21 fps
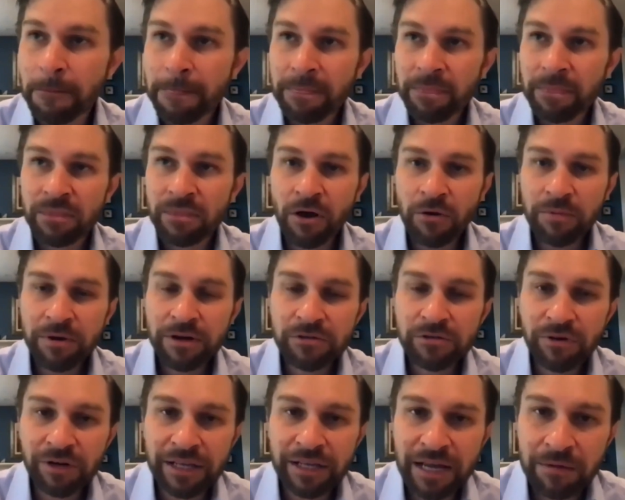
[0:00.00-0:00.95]
nobody's
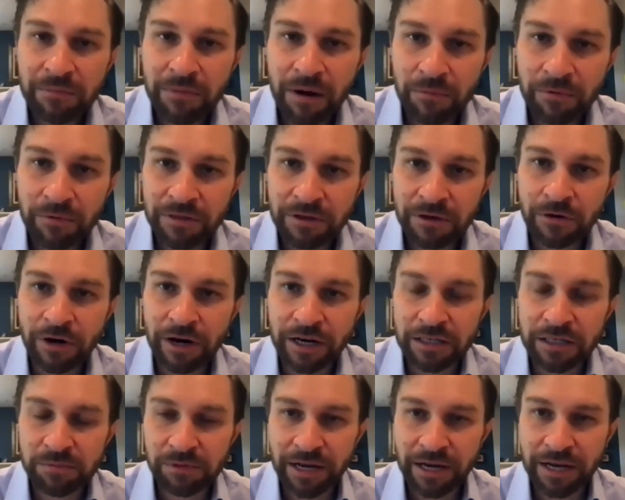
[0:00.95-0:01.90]
really come up with a good
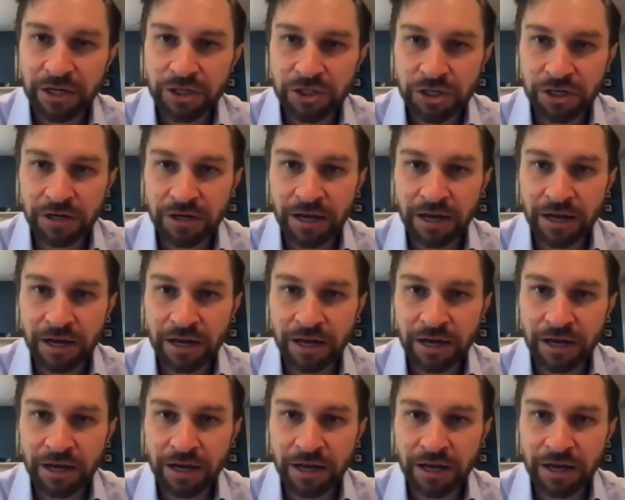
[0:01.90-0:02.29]
explanation